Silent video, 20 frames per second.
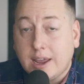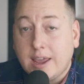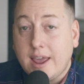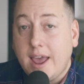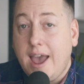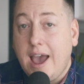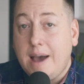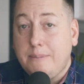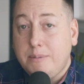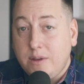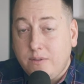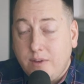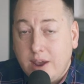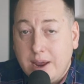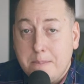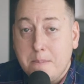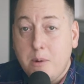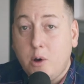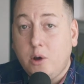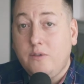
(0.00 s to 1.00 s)
to
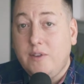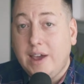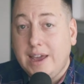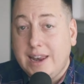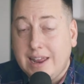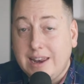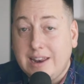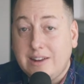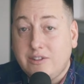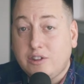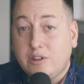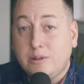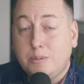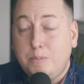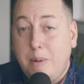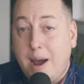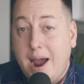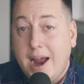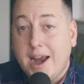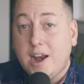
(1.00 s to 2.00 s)
captivate, motivate, and
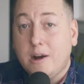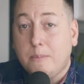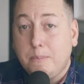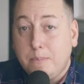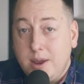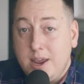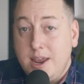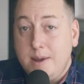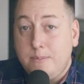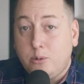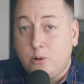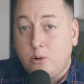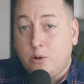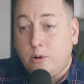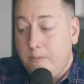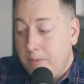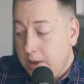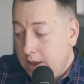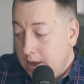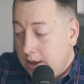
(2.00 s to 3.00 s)
inspire
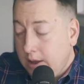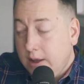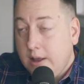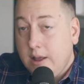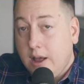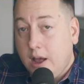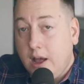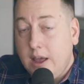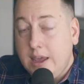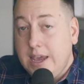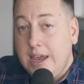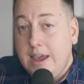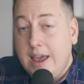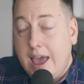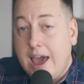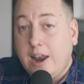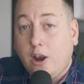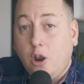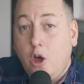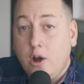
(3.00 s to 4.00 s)
people
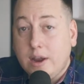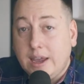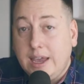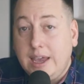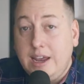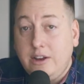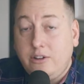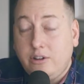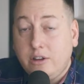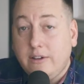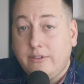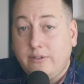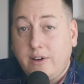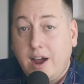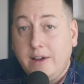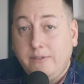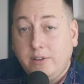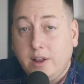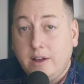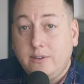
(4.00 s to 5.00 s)
along each of the
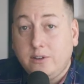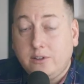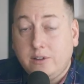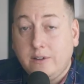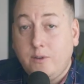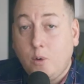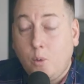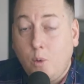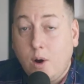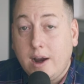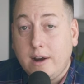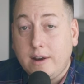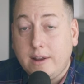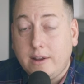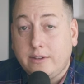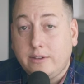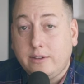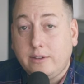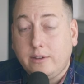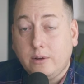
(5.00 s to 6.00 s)
five levels of
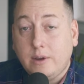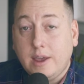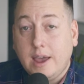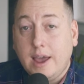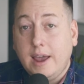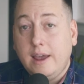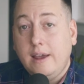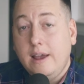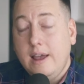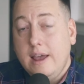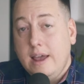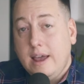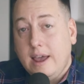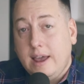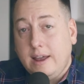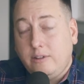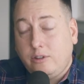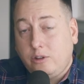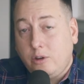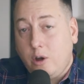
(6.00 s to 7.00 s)
awareness. Okay.
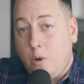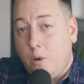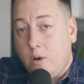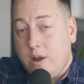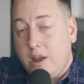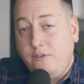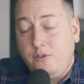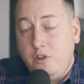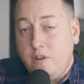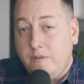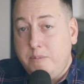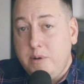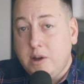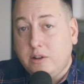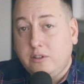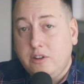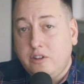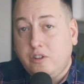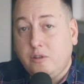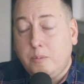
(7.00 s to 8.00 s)
And so if you've
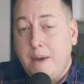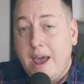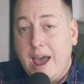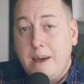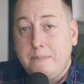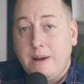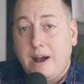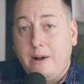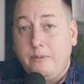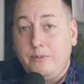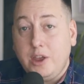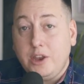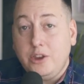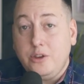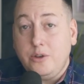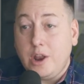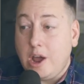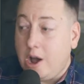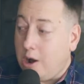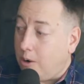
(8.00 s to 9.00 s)
built this map out, then
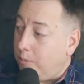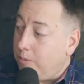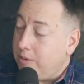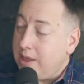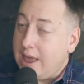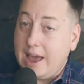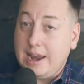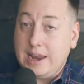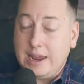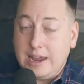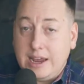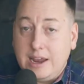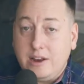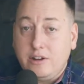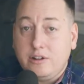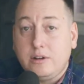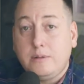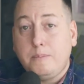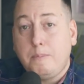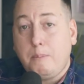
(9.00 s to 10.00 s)
you know at
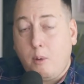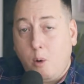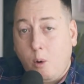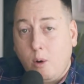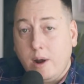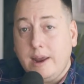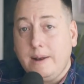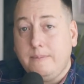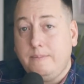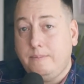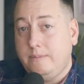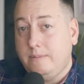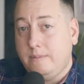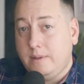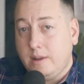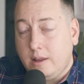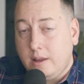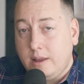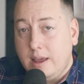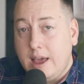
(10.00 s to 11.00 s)
each point,
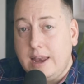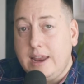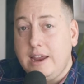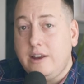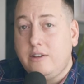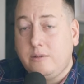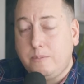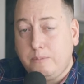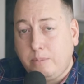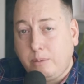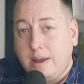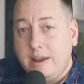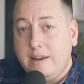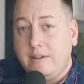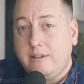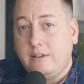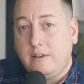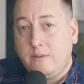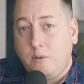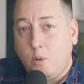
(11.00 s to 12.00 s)
at each
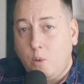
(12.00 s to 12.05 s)
place of